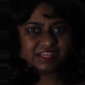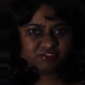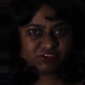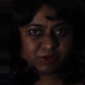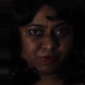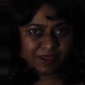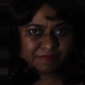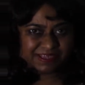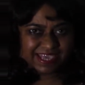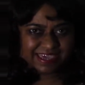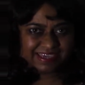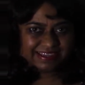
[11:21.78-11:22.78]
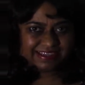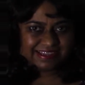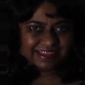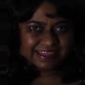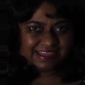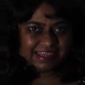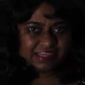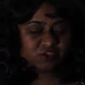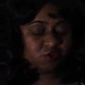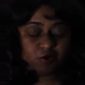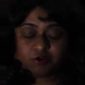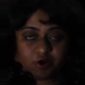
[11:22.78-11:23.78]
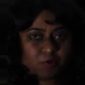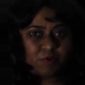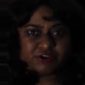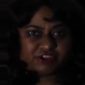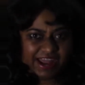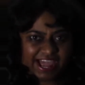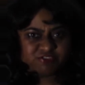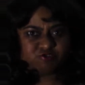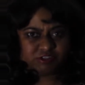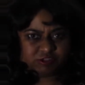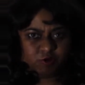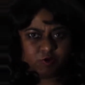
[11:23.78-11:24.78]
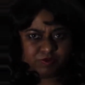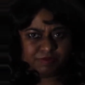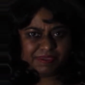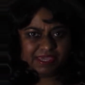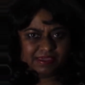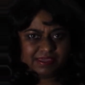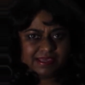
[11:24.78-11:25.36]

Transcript: Do you get what I'm saying? You don't know what your actual score will be.